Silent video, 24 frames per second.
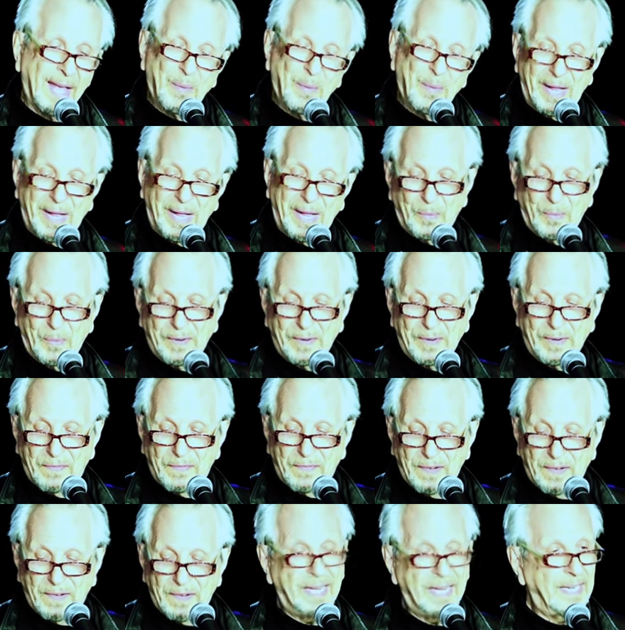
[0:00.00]
Well, what
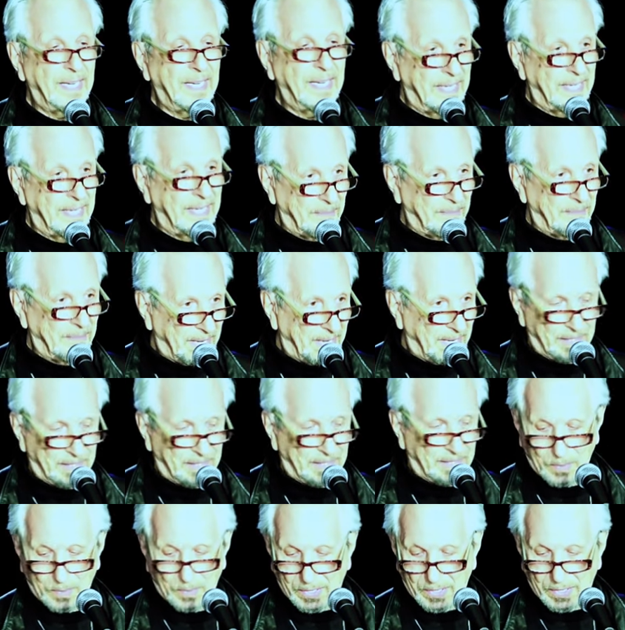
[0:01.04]
finally made
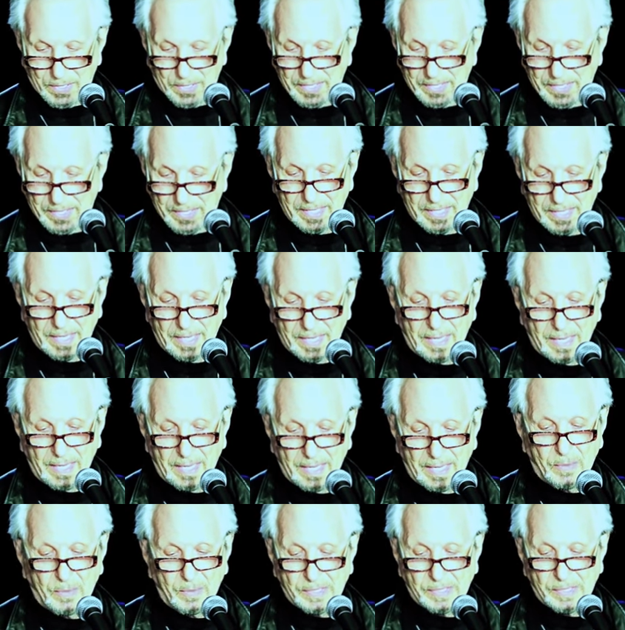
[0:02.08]
it work
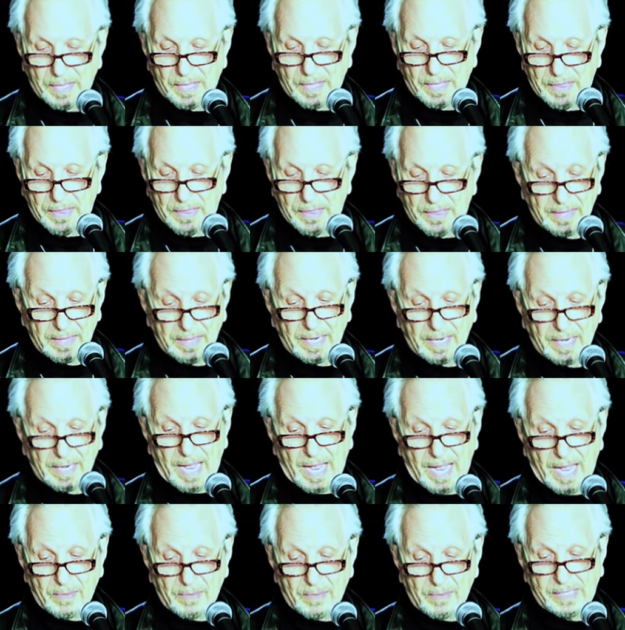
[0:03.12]
was the thought that
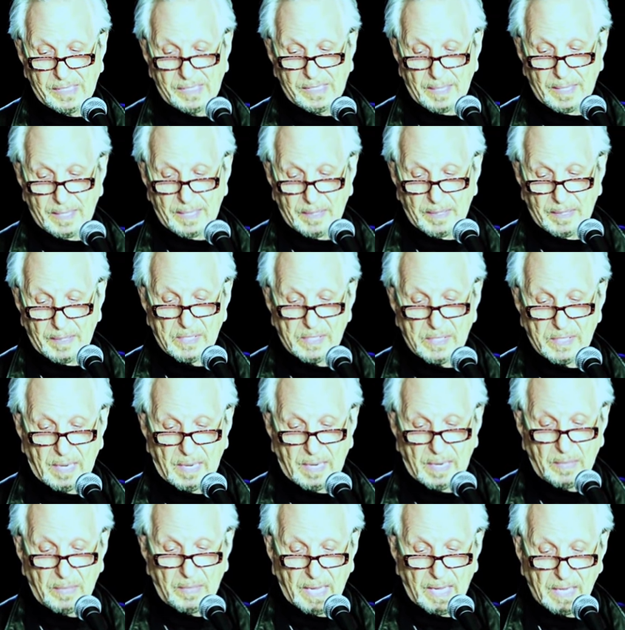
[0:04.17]
I was sleeping with
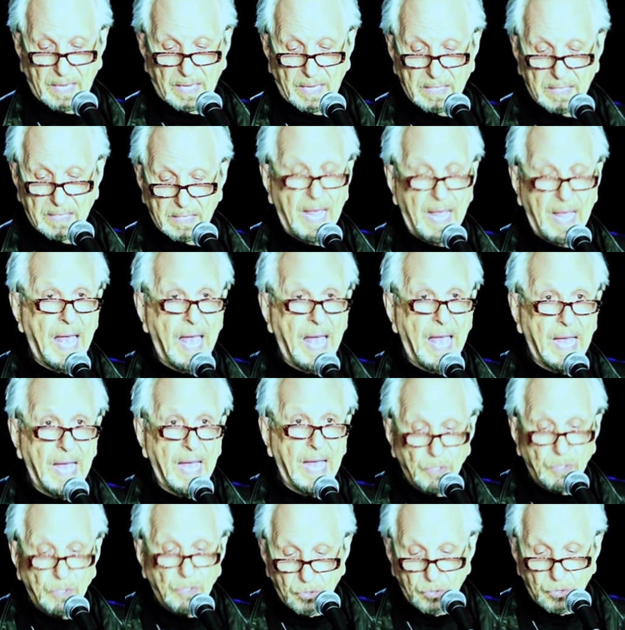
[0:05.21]
someone else
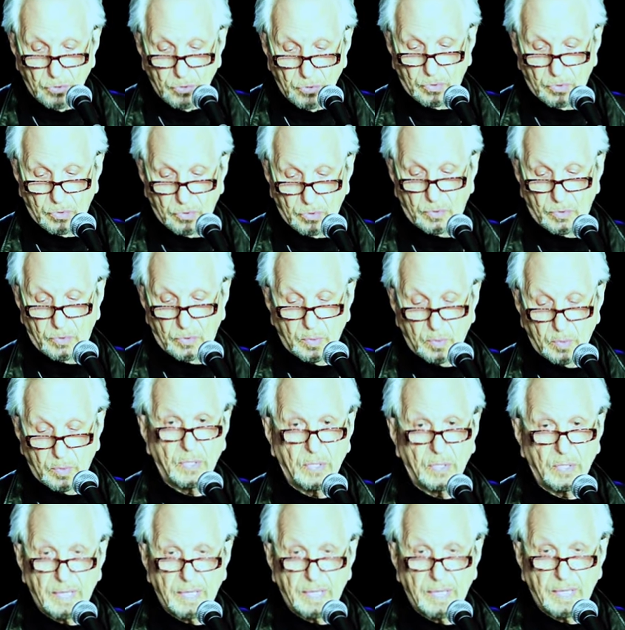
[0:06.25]
and you
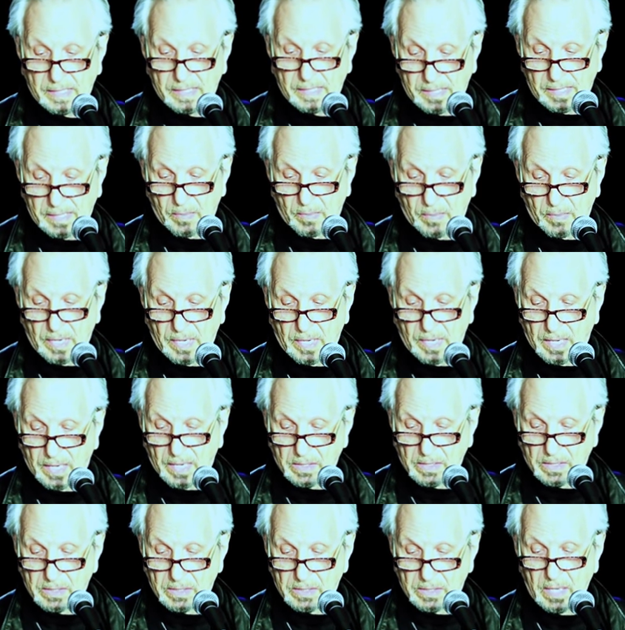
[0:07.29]
were that someone
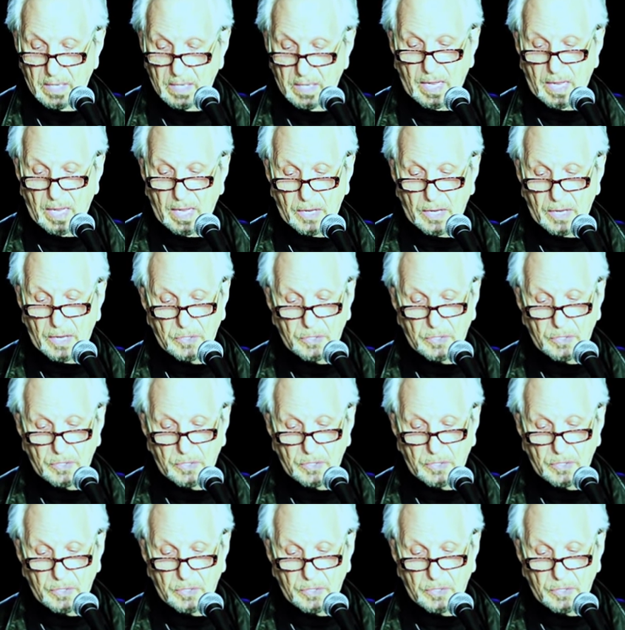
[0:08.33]
else, a